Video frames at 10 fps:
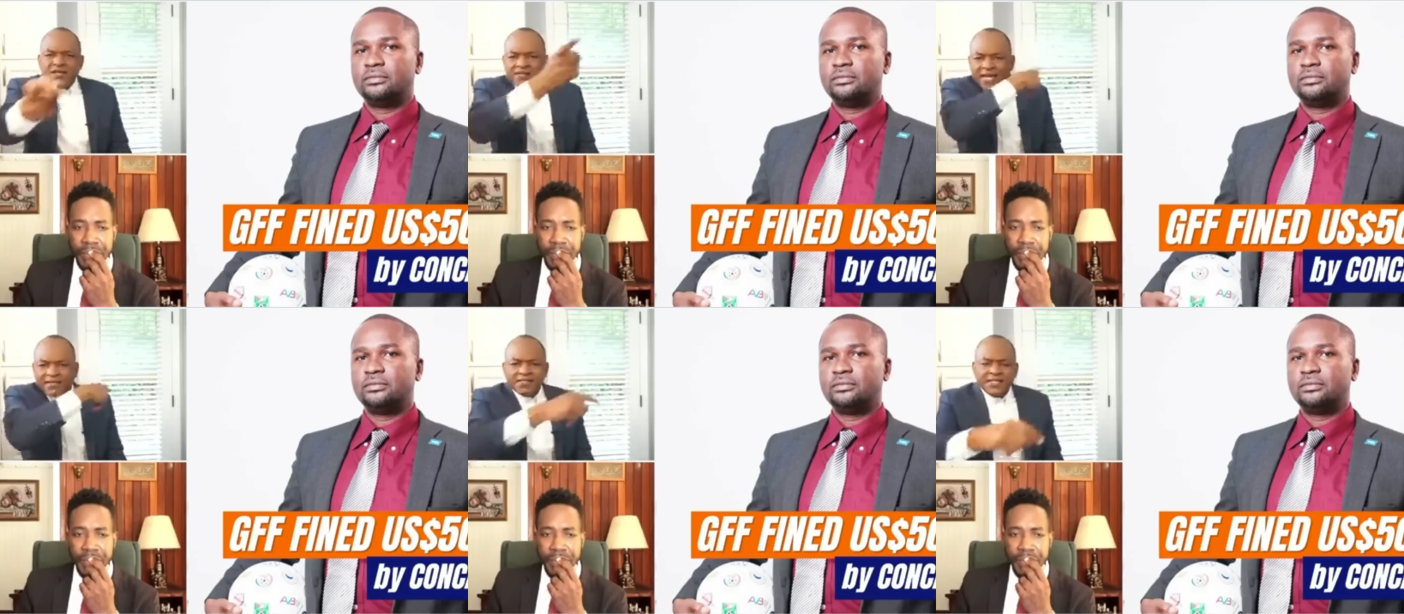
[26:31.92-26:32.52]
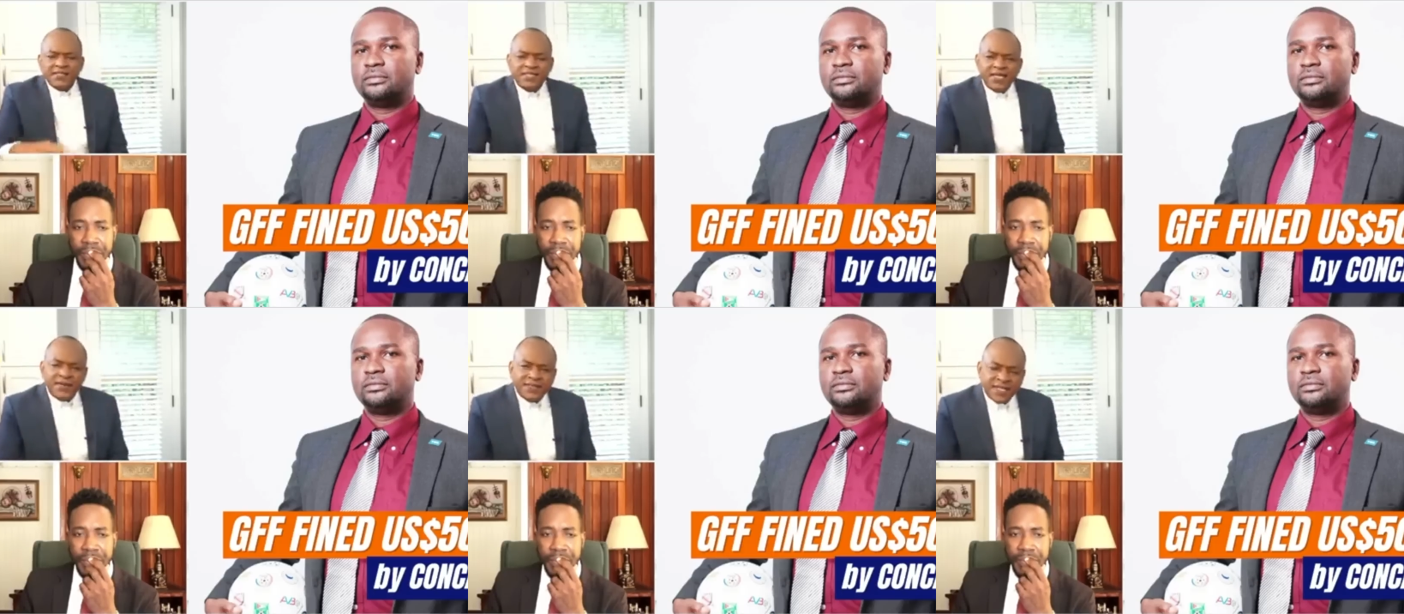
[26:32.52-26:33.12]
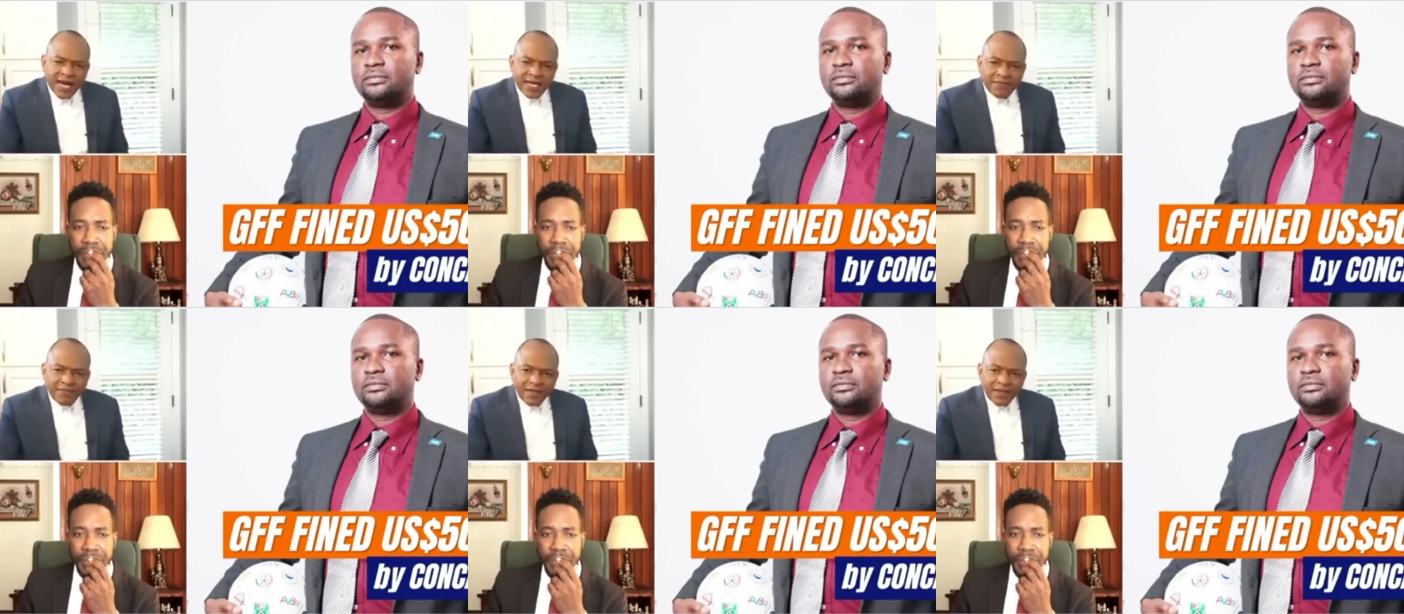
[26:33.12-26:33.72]
Speaker 1: started since the year start,
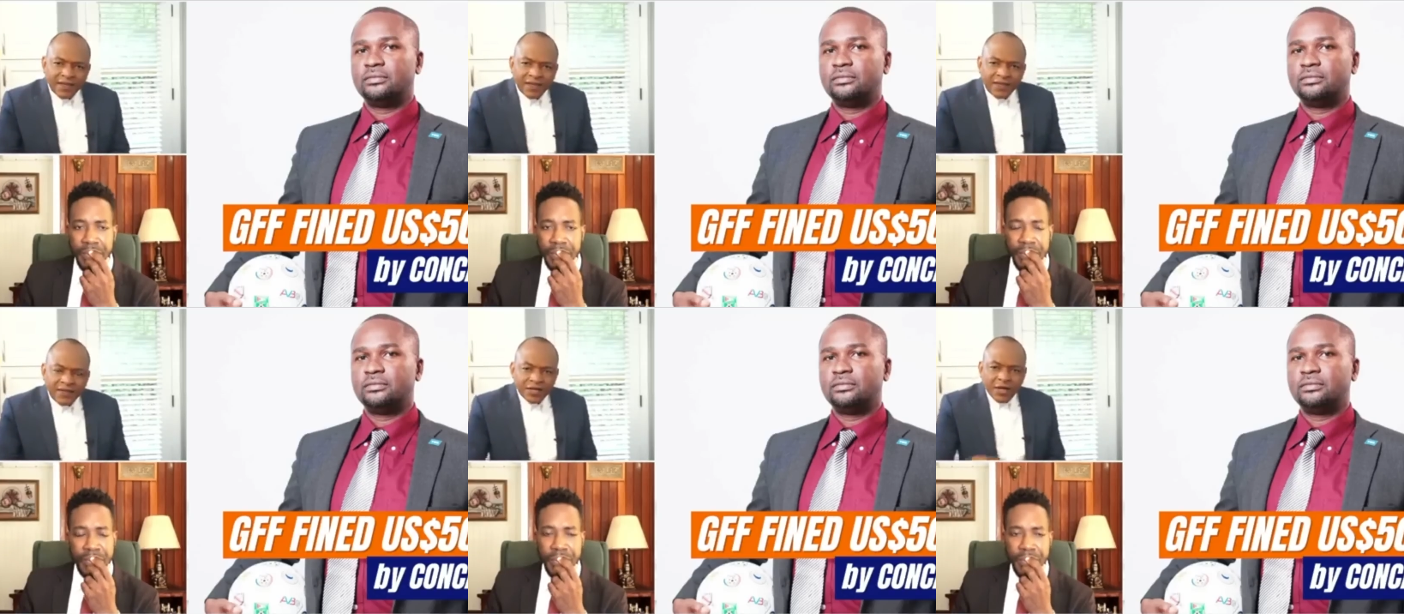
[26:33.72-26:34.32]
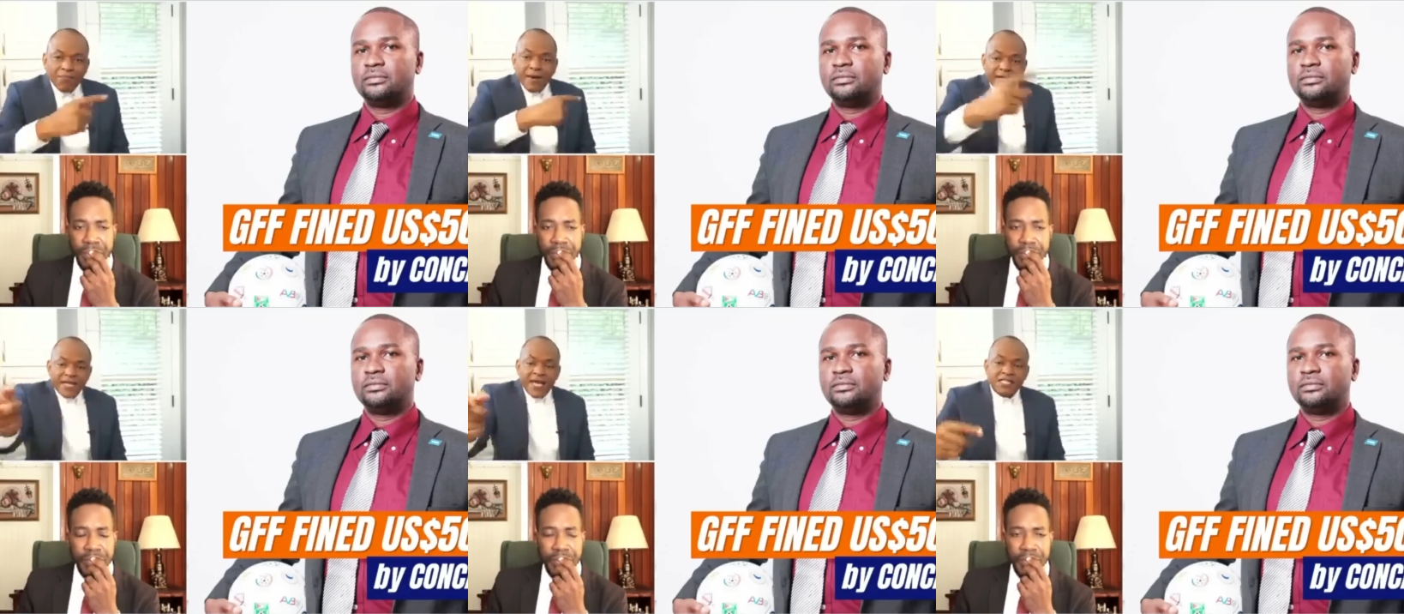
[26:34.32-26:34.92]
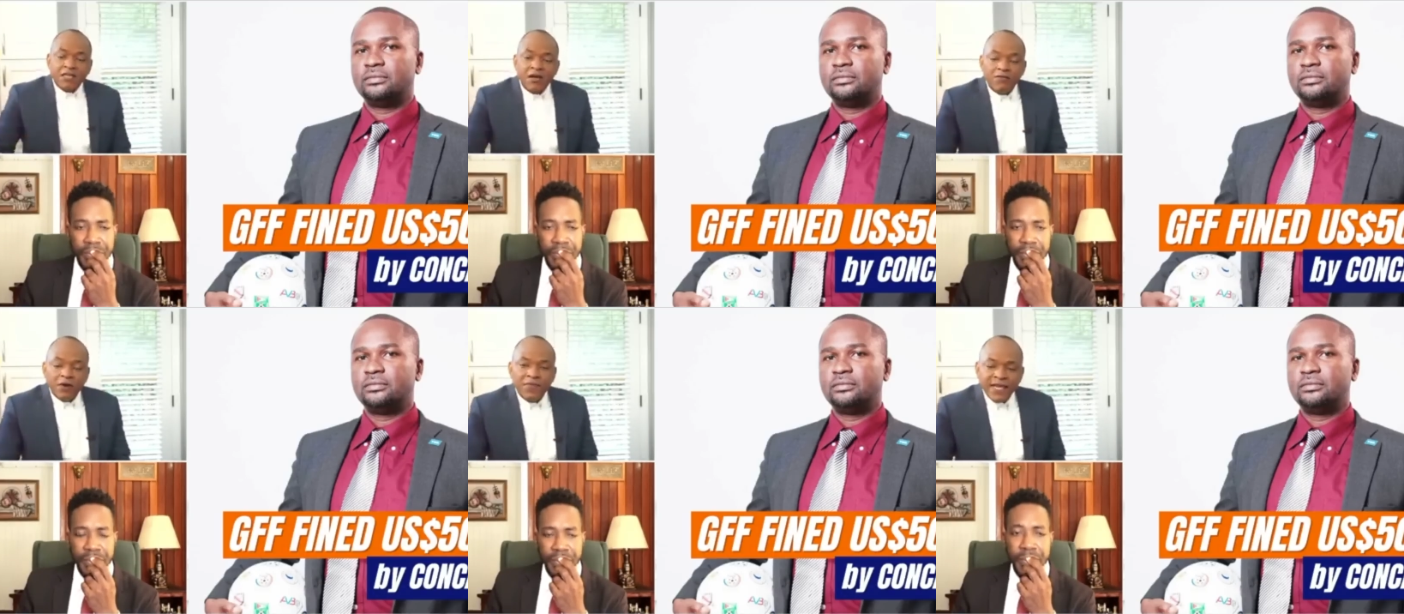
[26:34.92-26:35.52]
mm. they come back and ask,
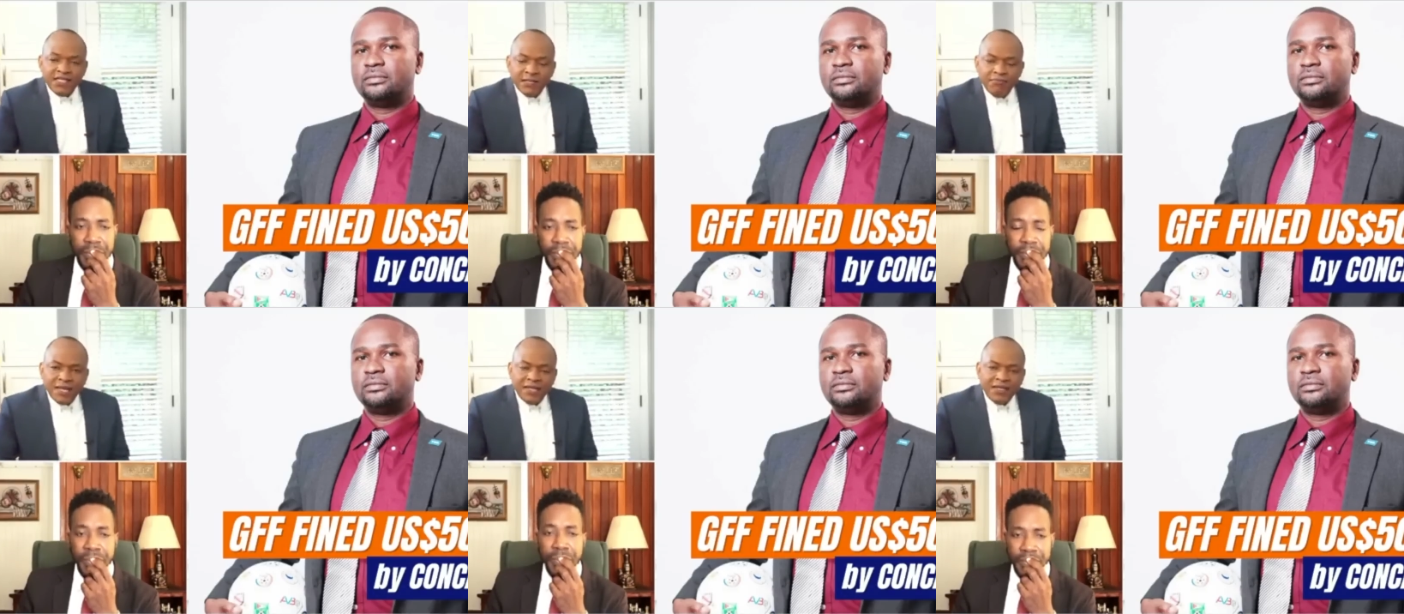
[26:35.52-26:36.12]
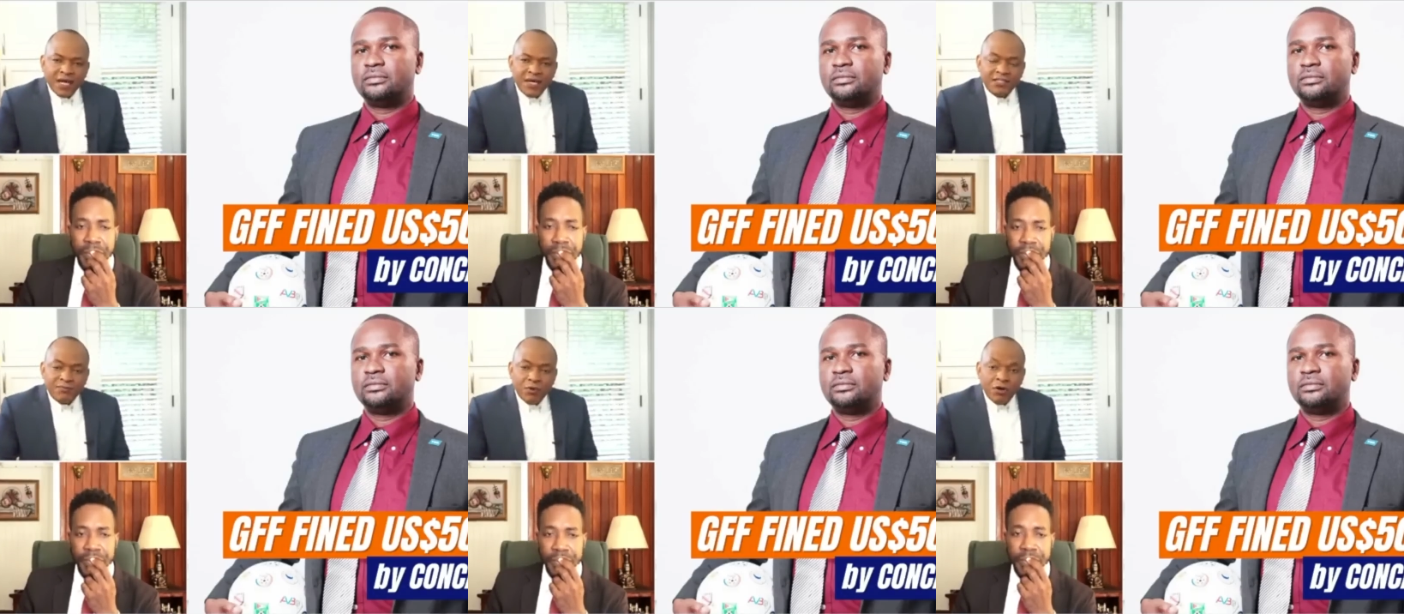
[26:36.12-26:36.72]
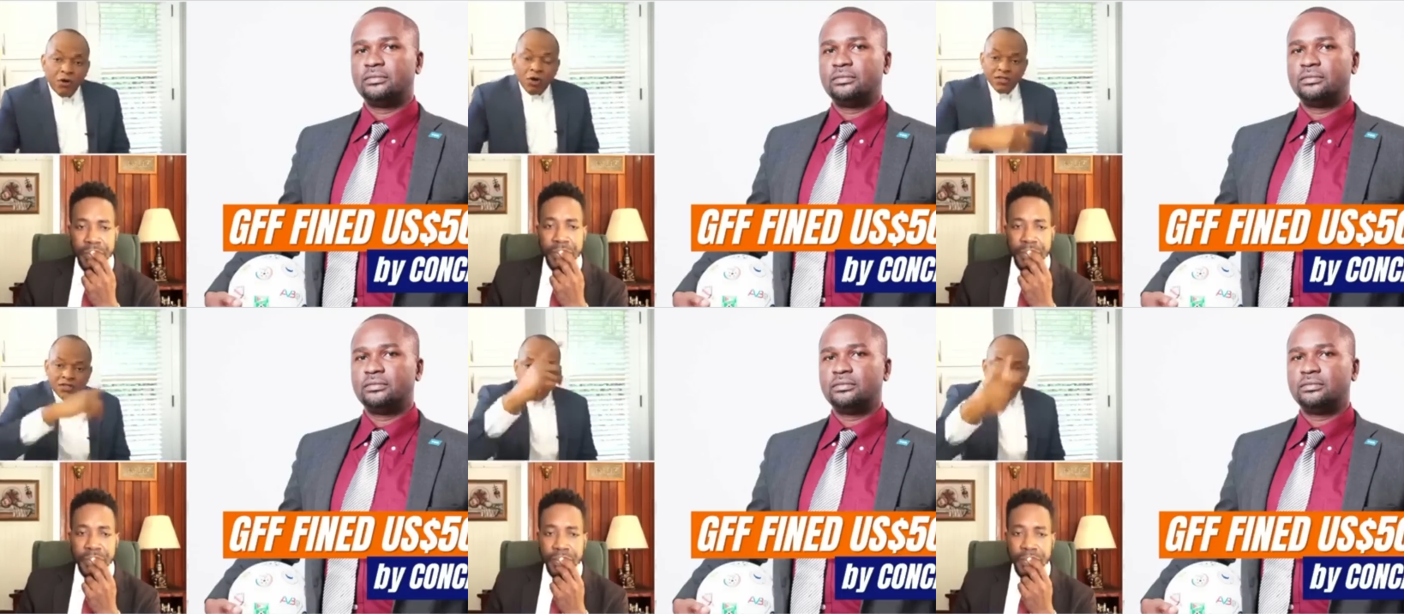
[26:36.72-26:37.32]
for $90 million more
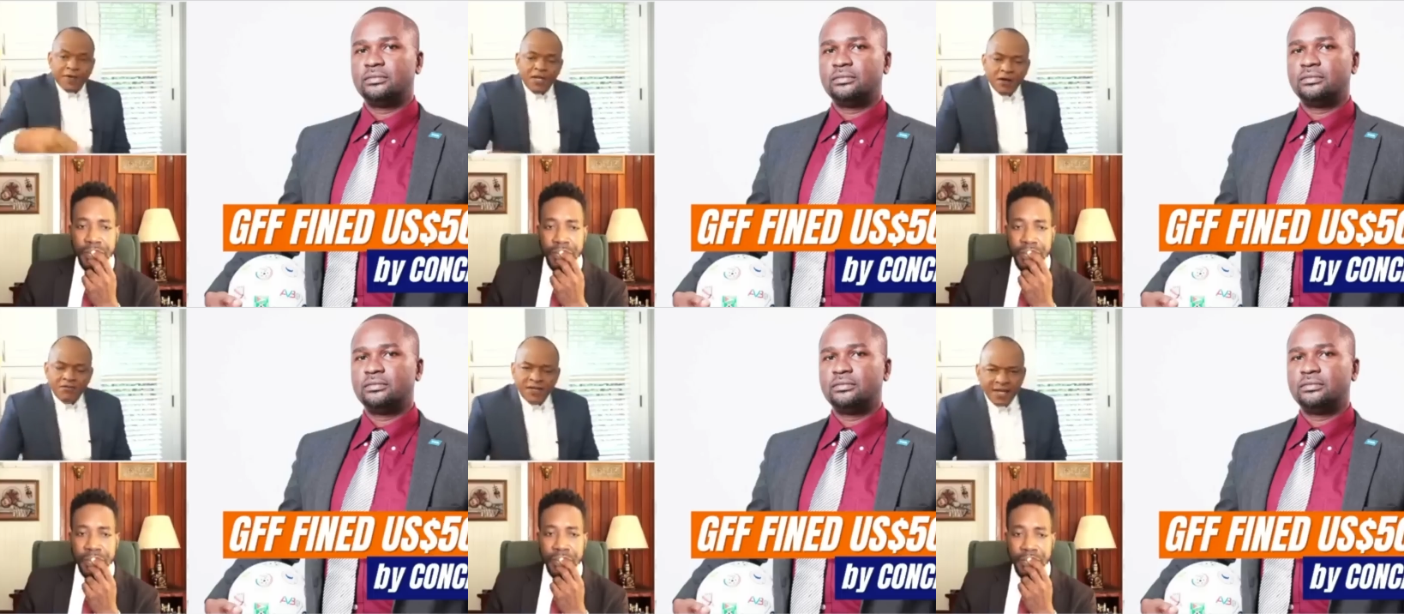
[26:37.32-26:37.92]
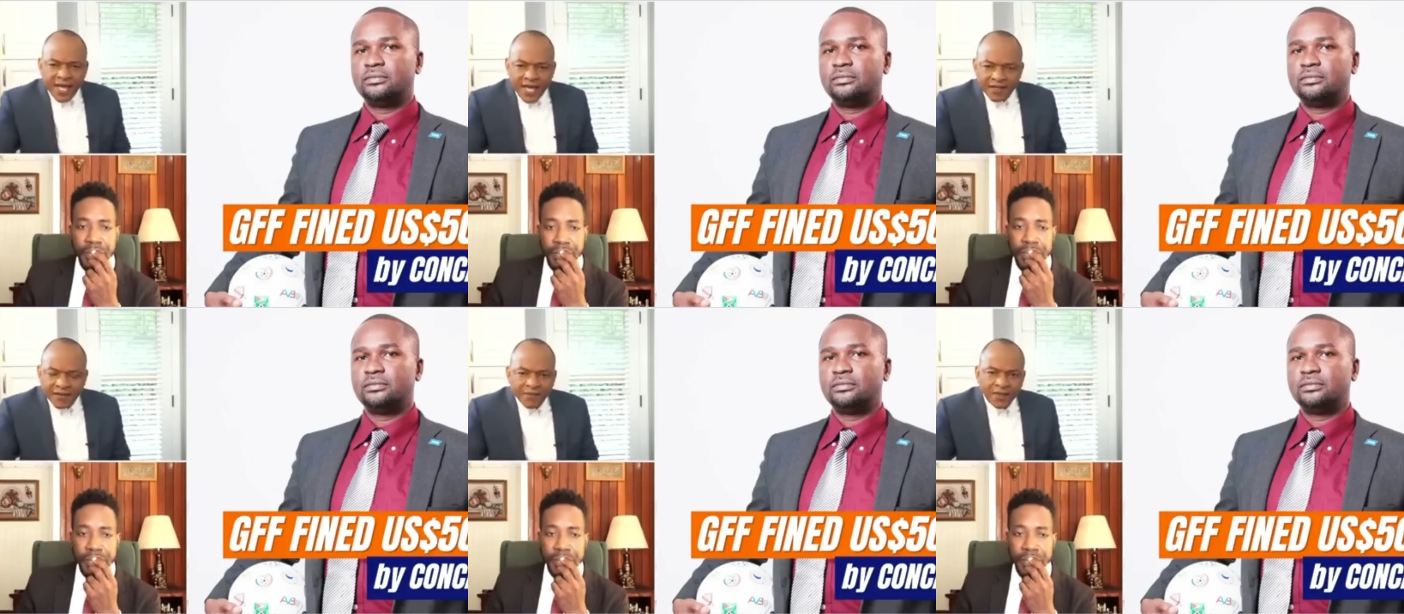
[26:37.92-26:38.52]
on top of what they already had.